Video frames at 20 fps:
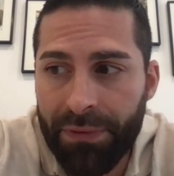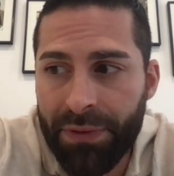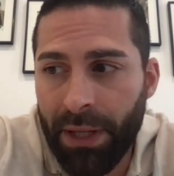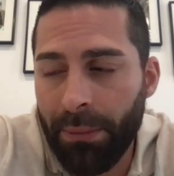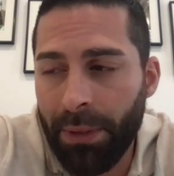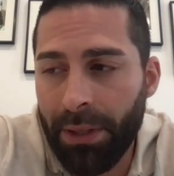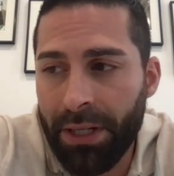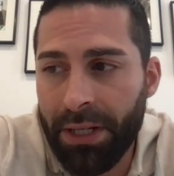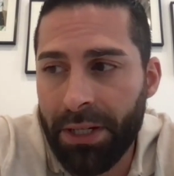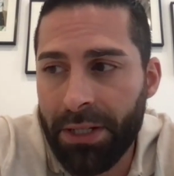
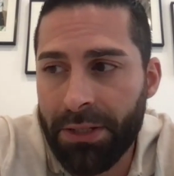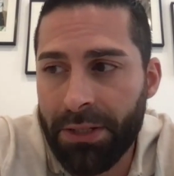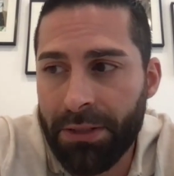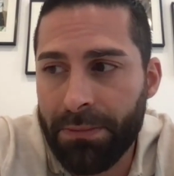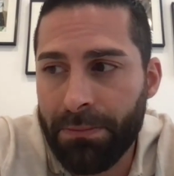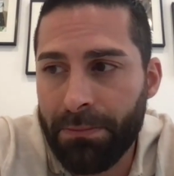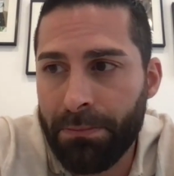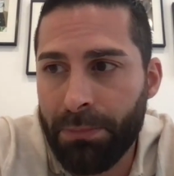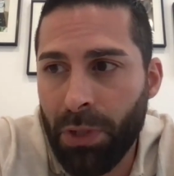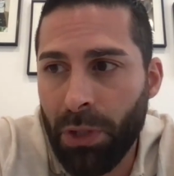somebody's
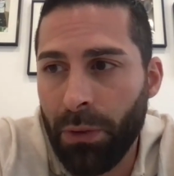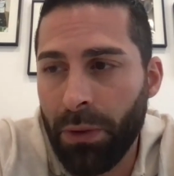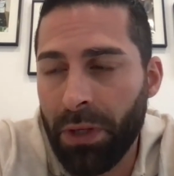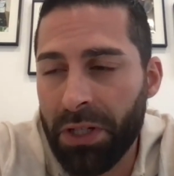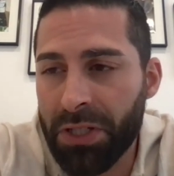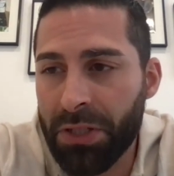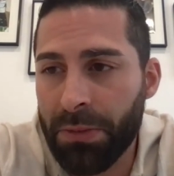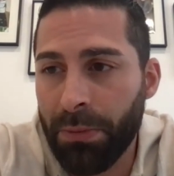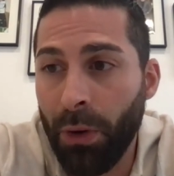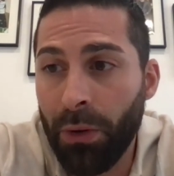doing
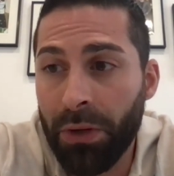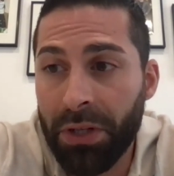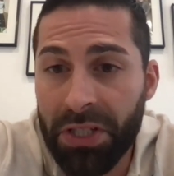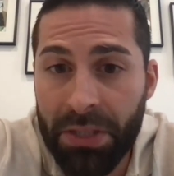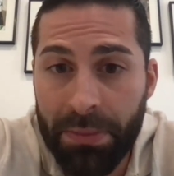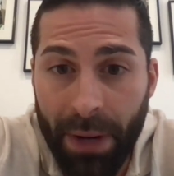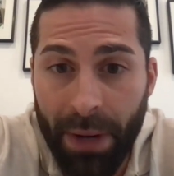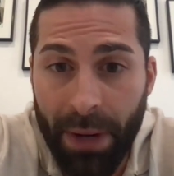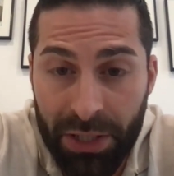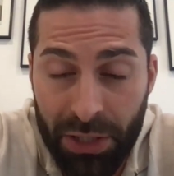smoke
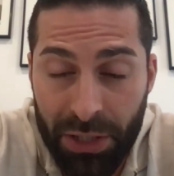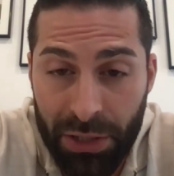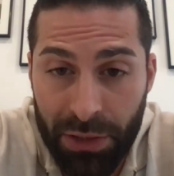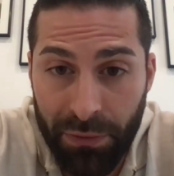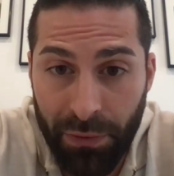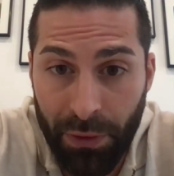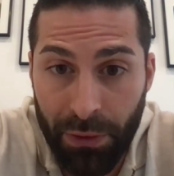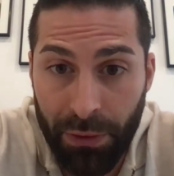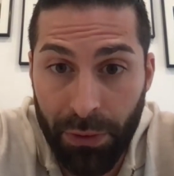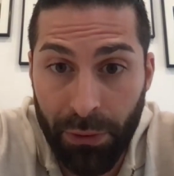inspections
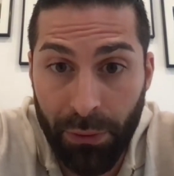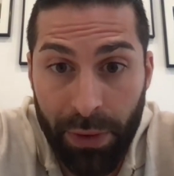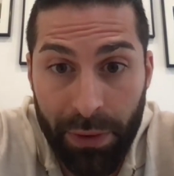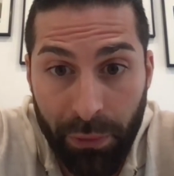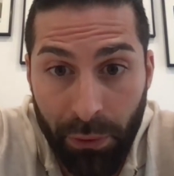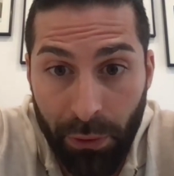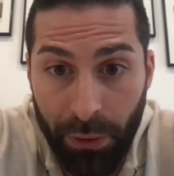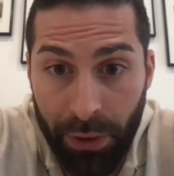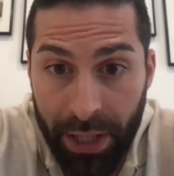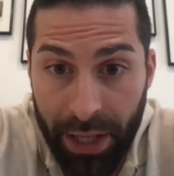for
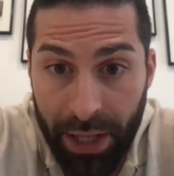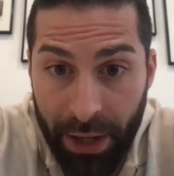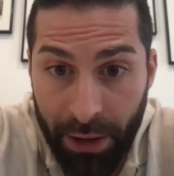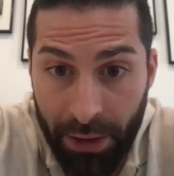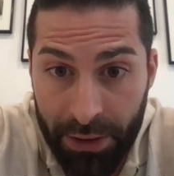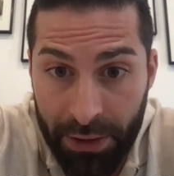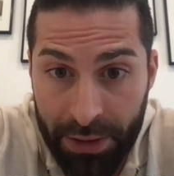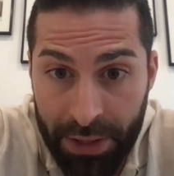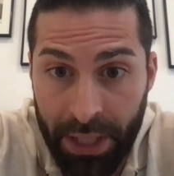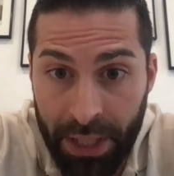3-4
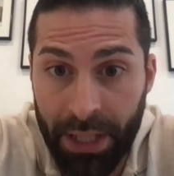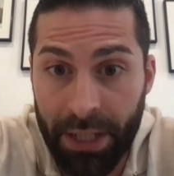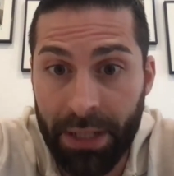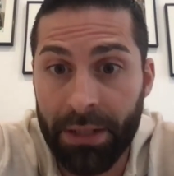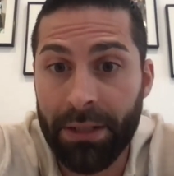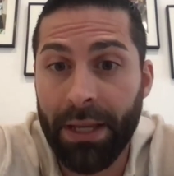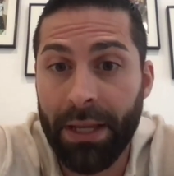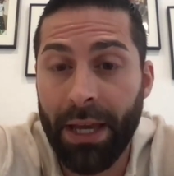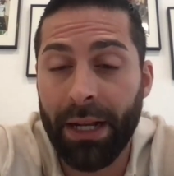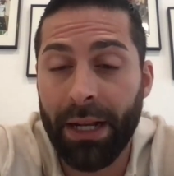years
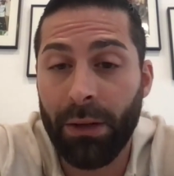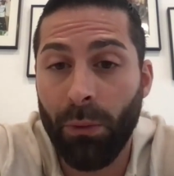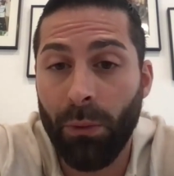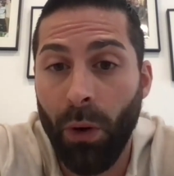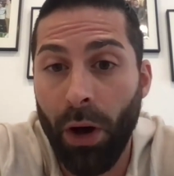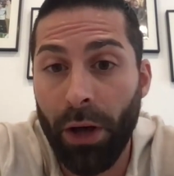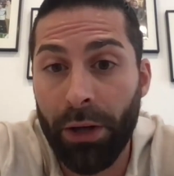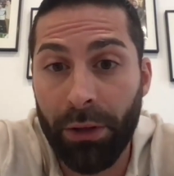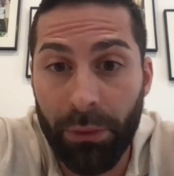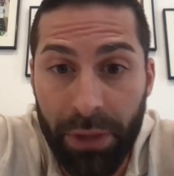and getting
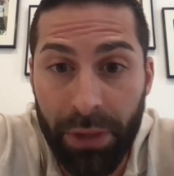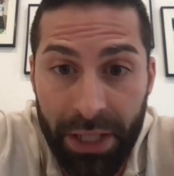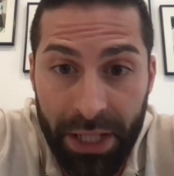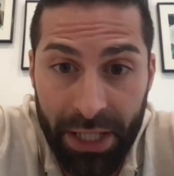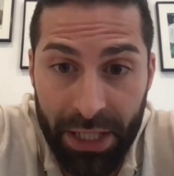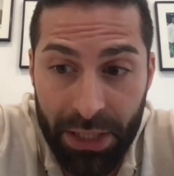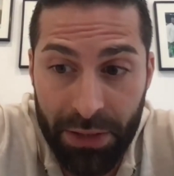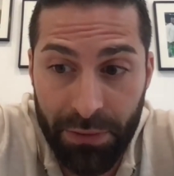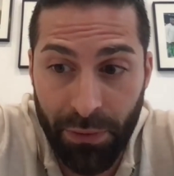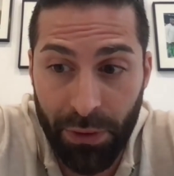water
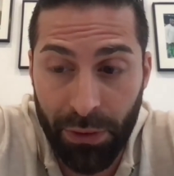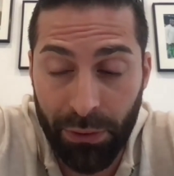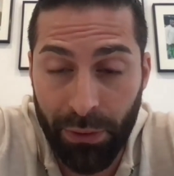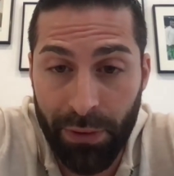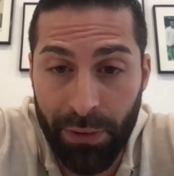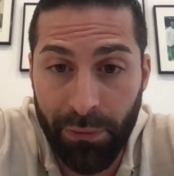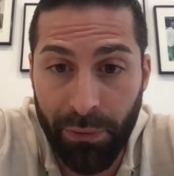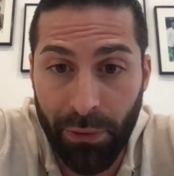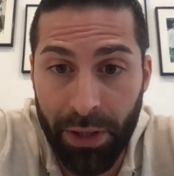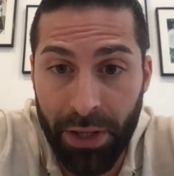readings for
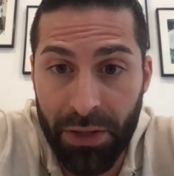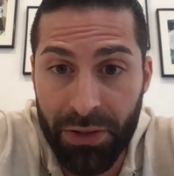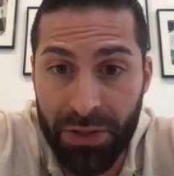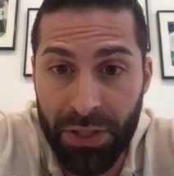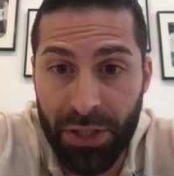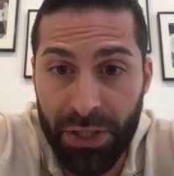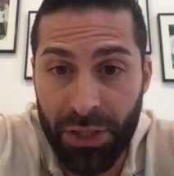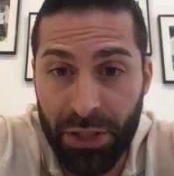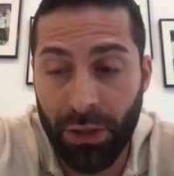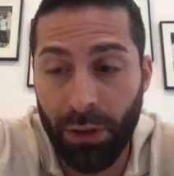3-4 years
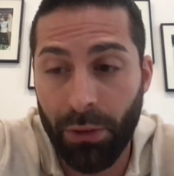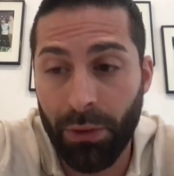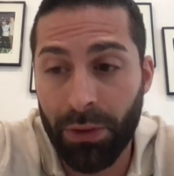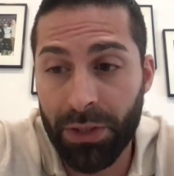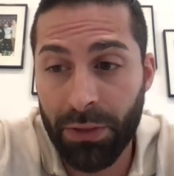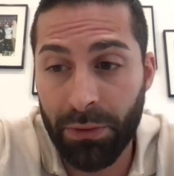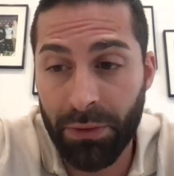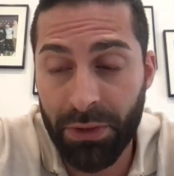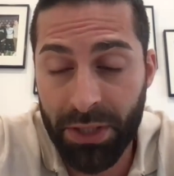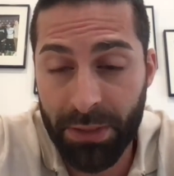and just going
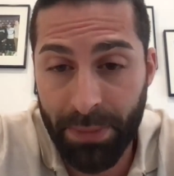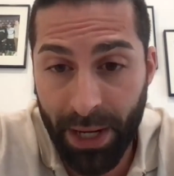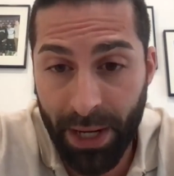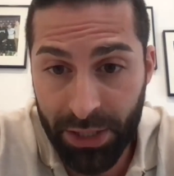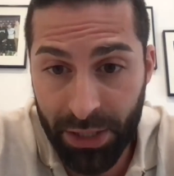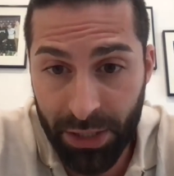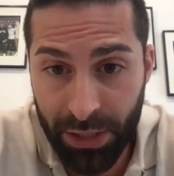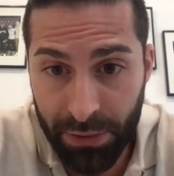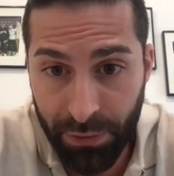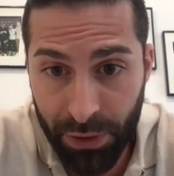to
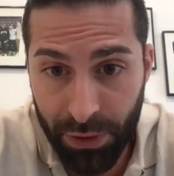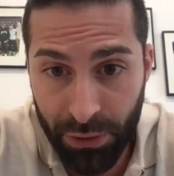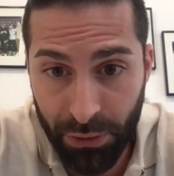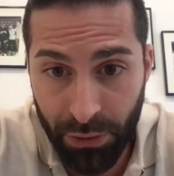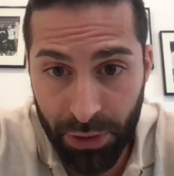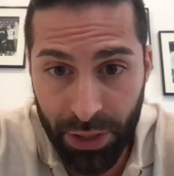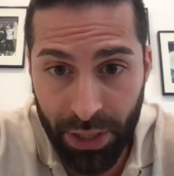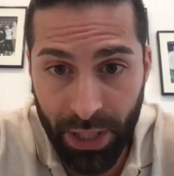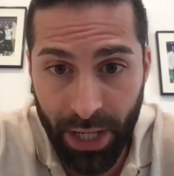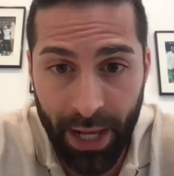inspections for
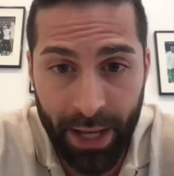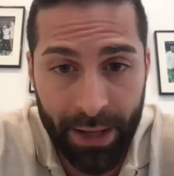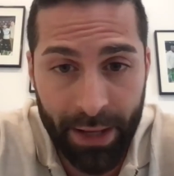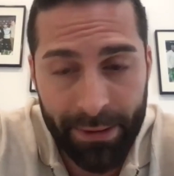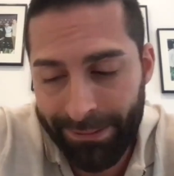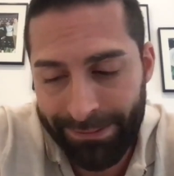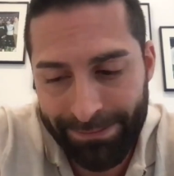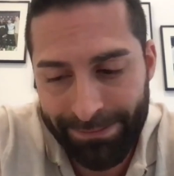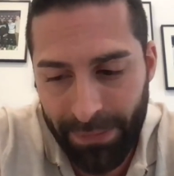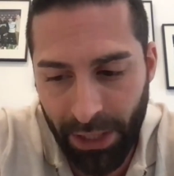George and I,
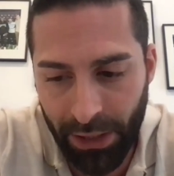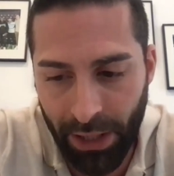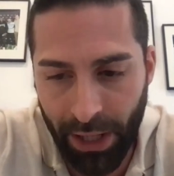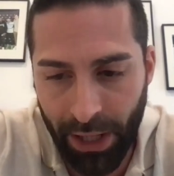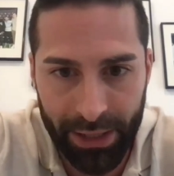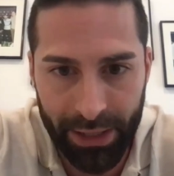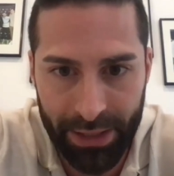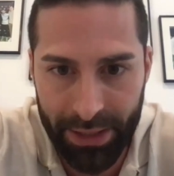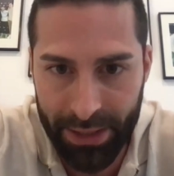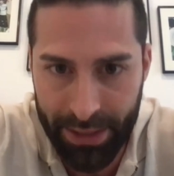they're
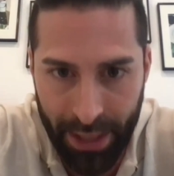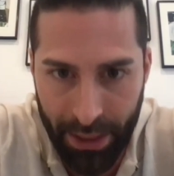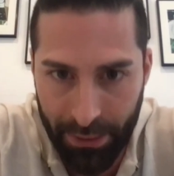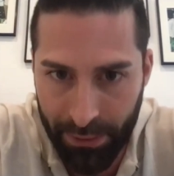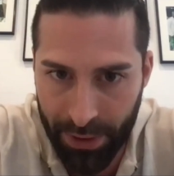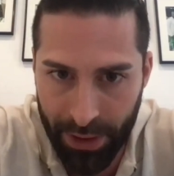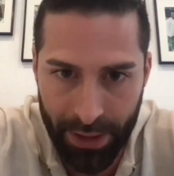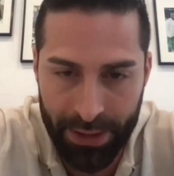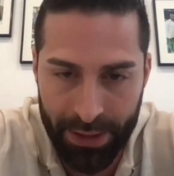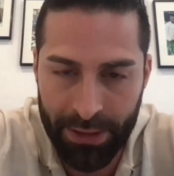not going to stay
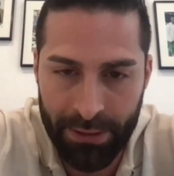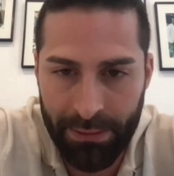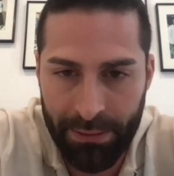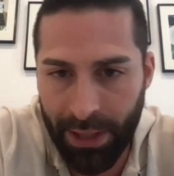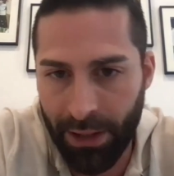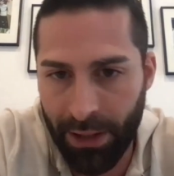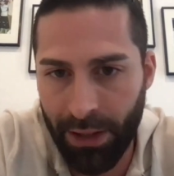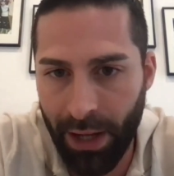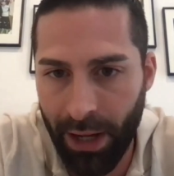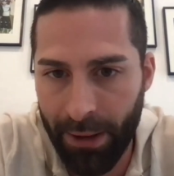with us.
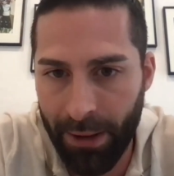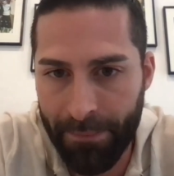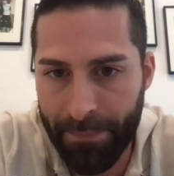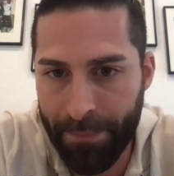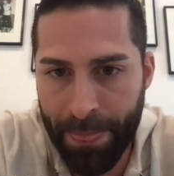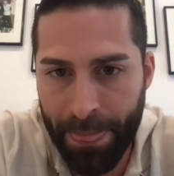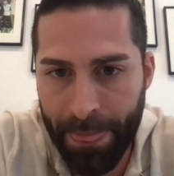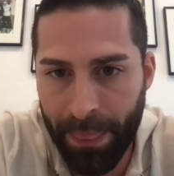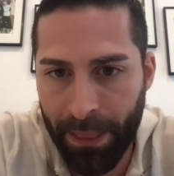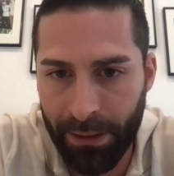They're
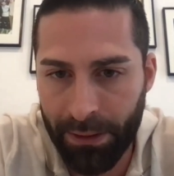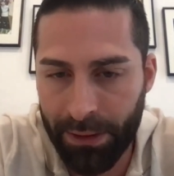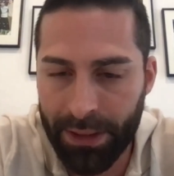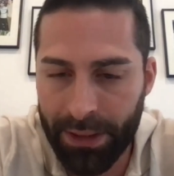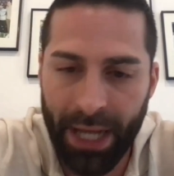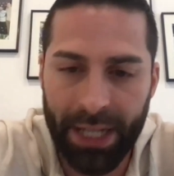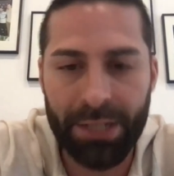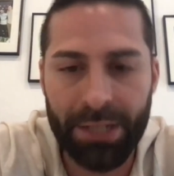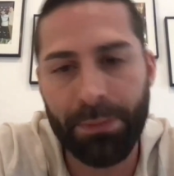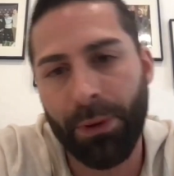not,
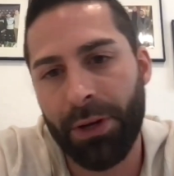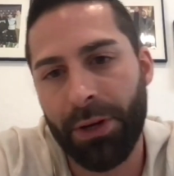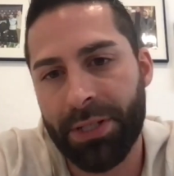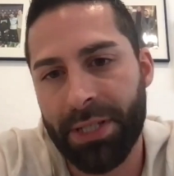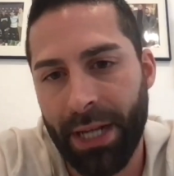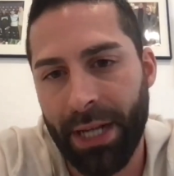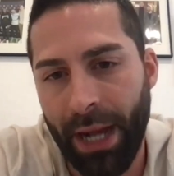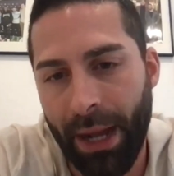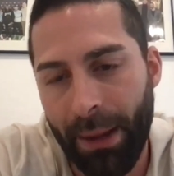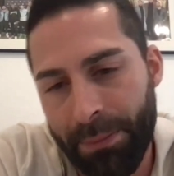next
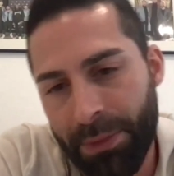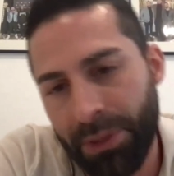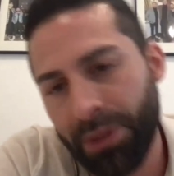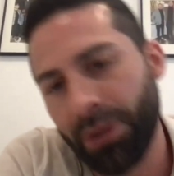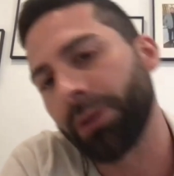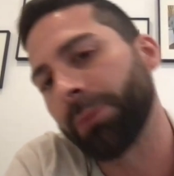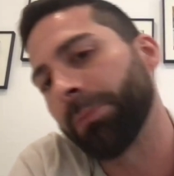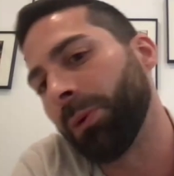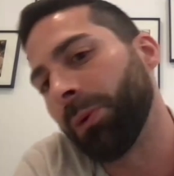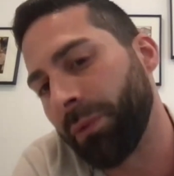person up,
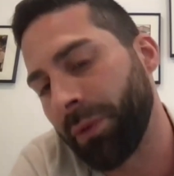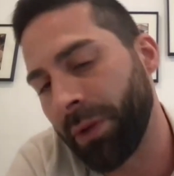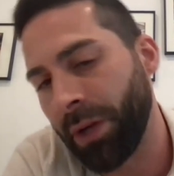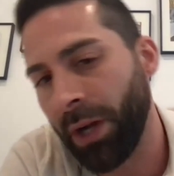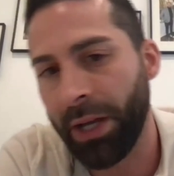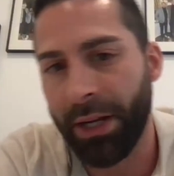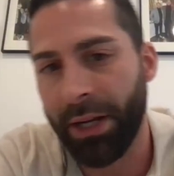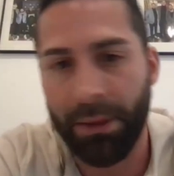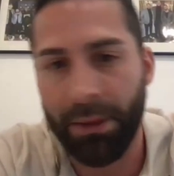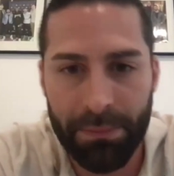you're moving
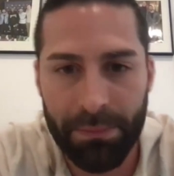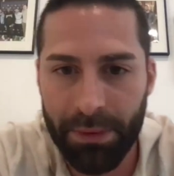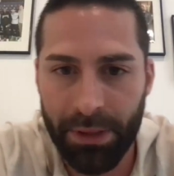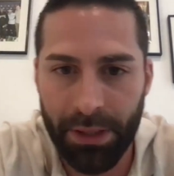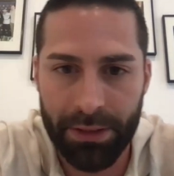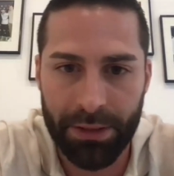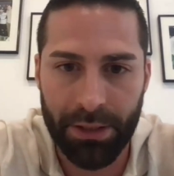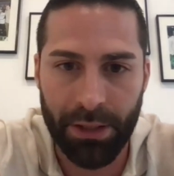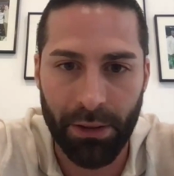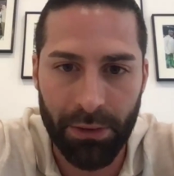on up.
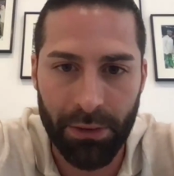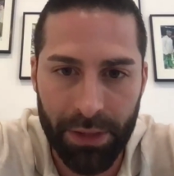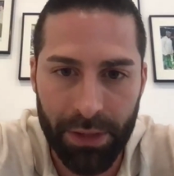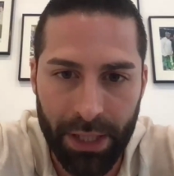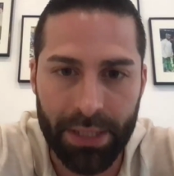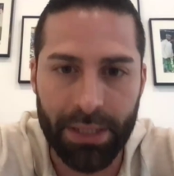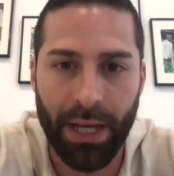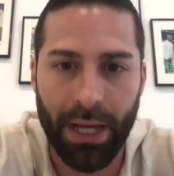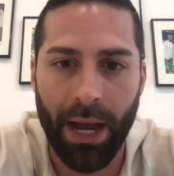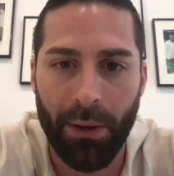Let's go.
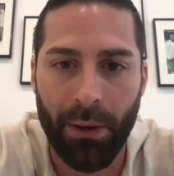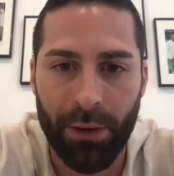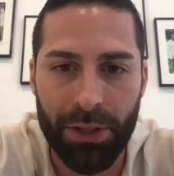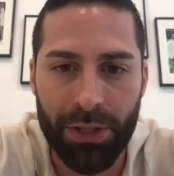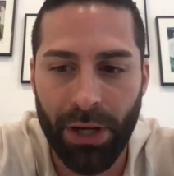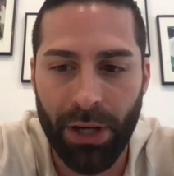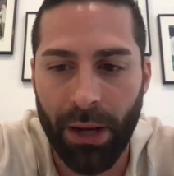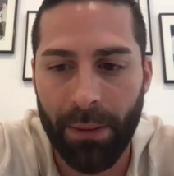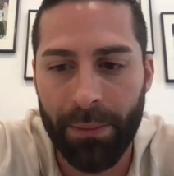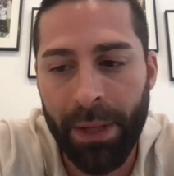It's our
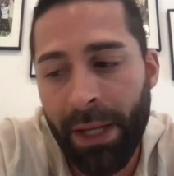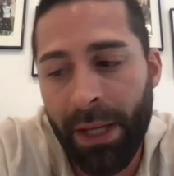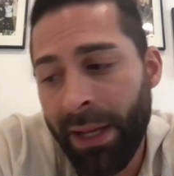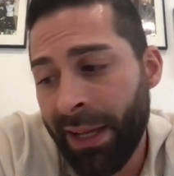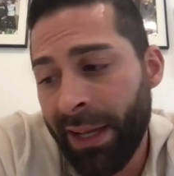job.